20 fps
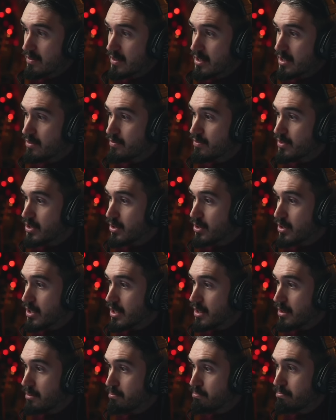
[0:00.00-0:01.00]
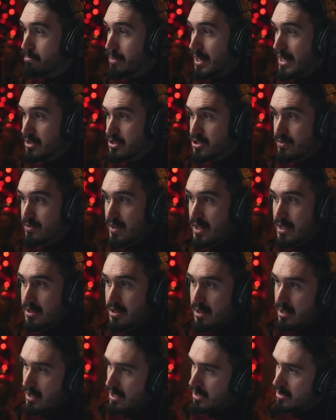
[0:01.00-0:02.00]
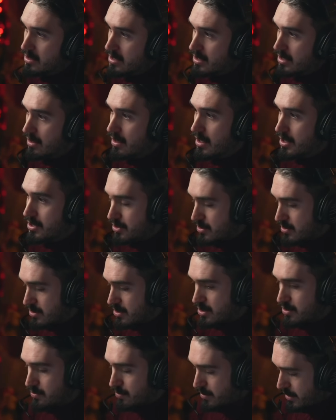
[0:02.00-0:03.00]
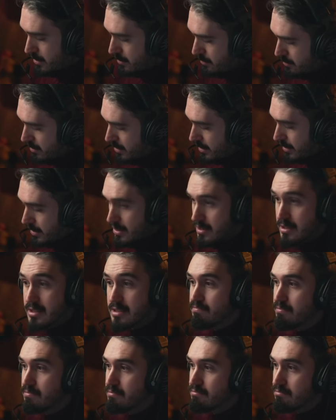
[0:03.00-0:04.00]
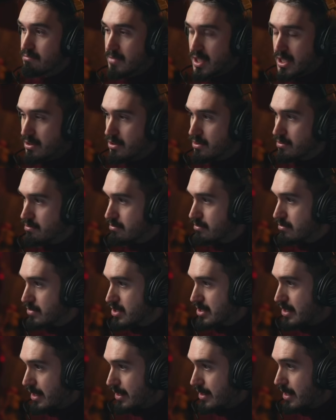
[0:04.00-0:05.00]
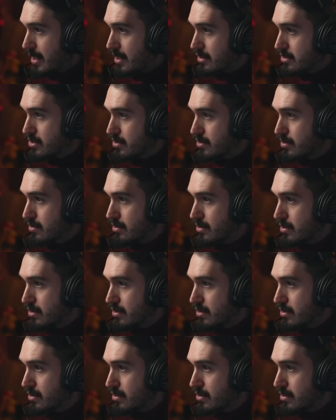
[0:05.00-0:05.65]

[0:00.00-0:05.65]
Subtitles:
and you've got a bunch of other articulations as well, like, you know, staccato